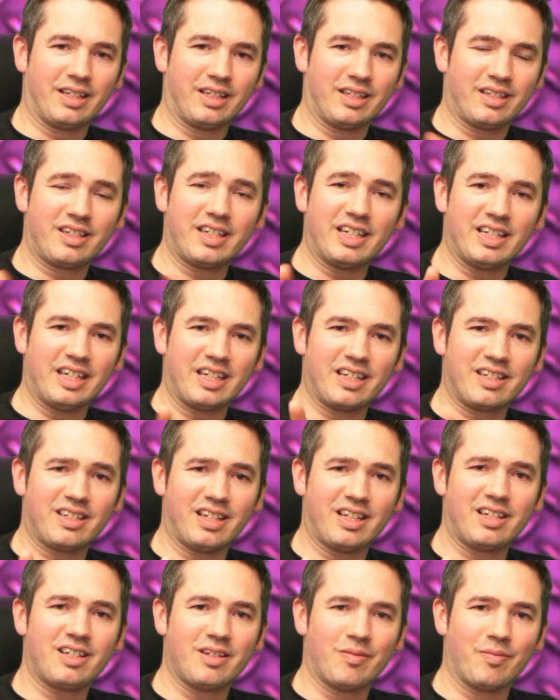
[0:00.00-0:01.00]
the seeding
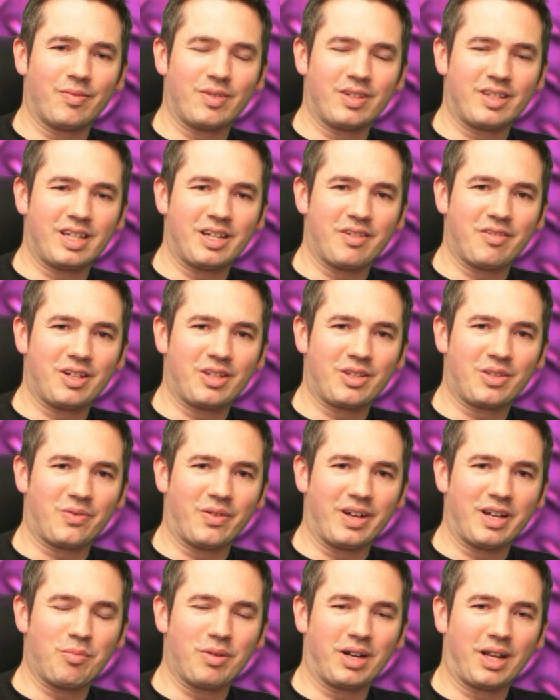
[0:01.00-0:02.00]
system for Series
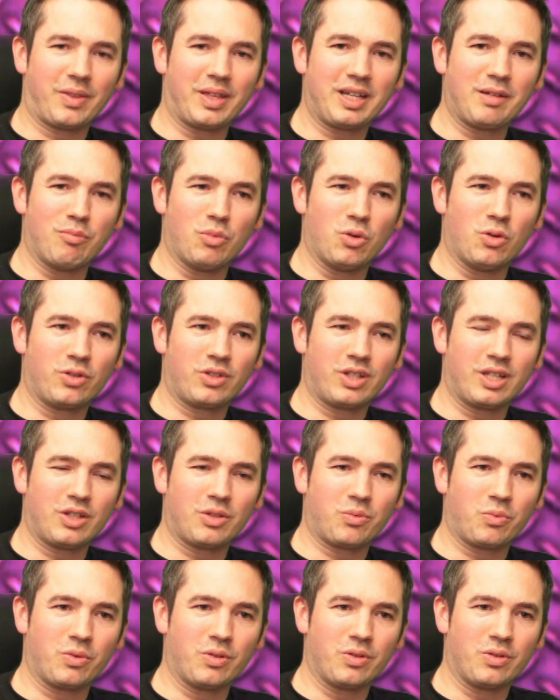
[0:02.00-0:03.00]
3, but I think
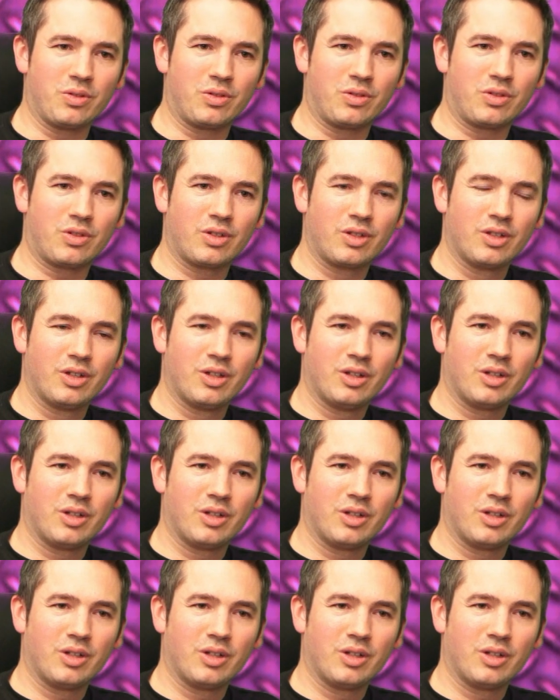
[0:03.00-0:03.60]
Mortis was.